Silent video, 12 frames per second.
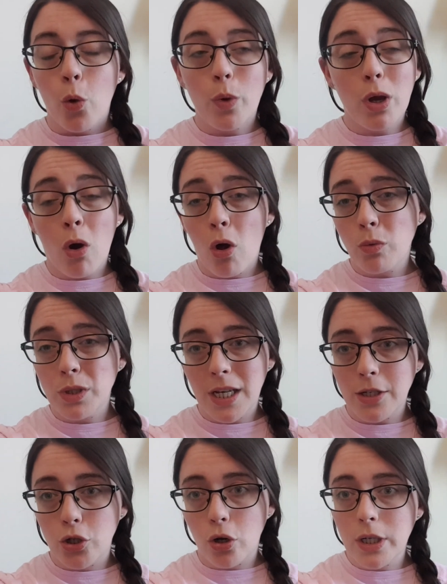We always
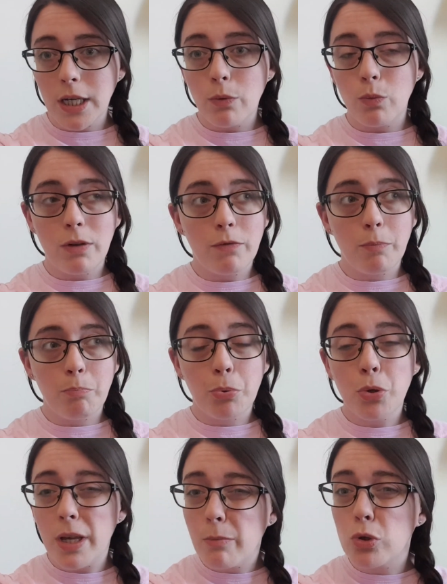enjoy it. We've
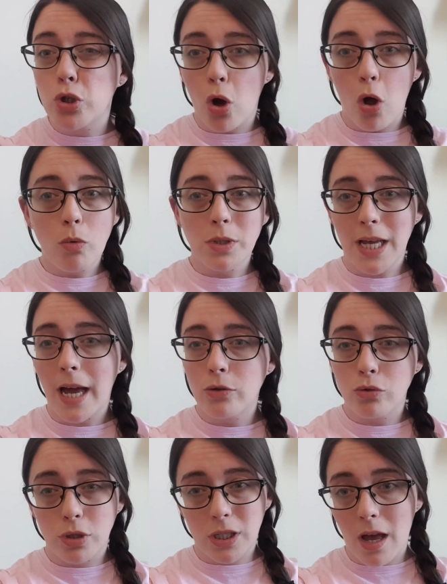pretty much always had
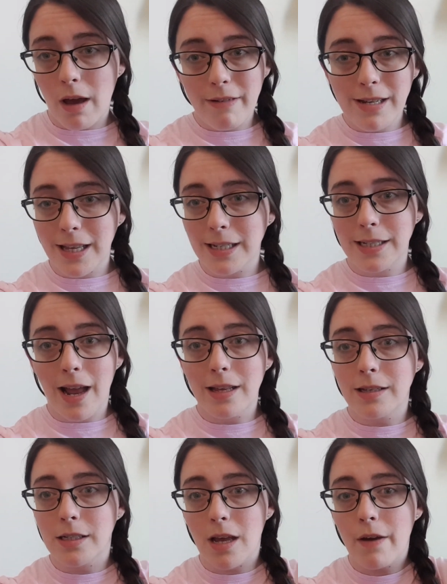good service. Last night
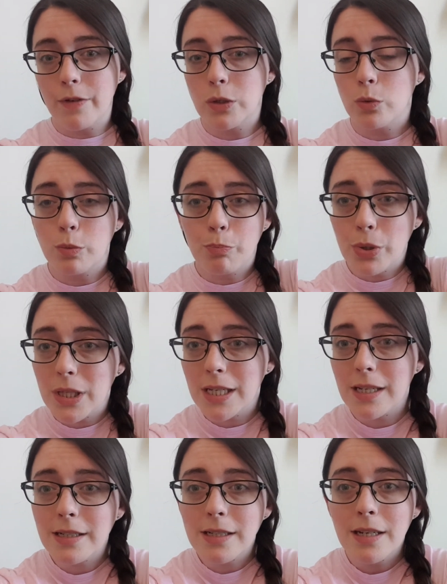the service was
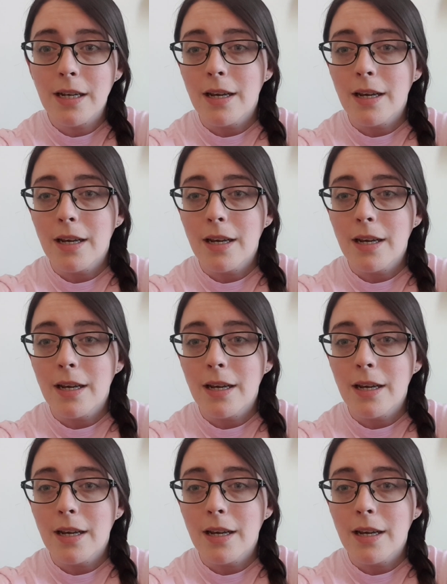brilliant.